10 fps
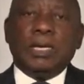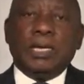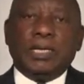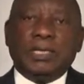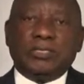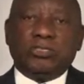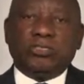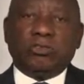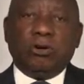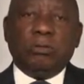Yet the
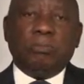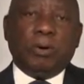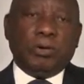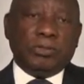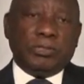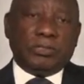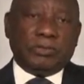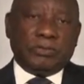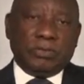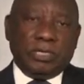strong bonds
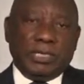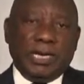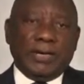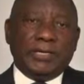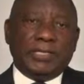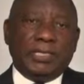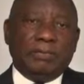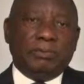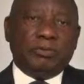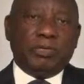of
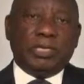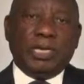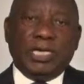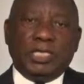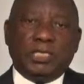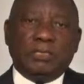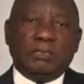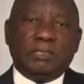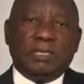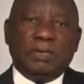solidarity between
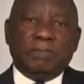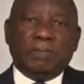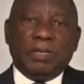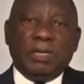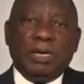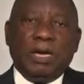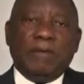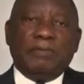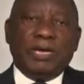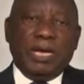nations
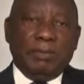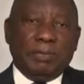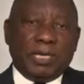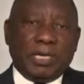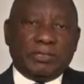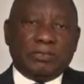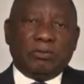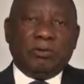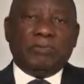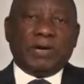have enabled us to
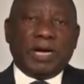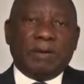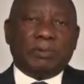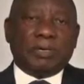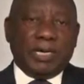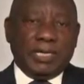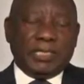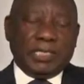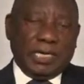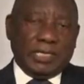overcome
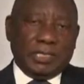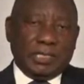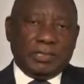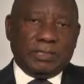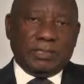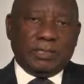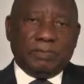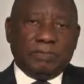great challenges.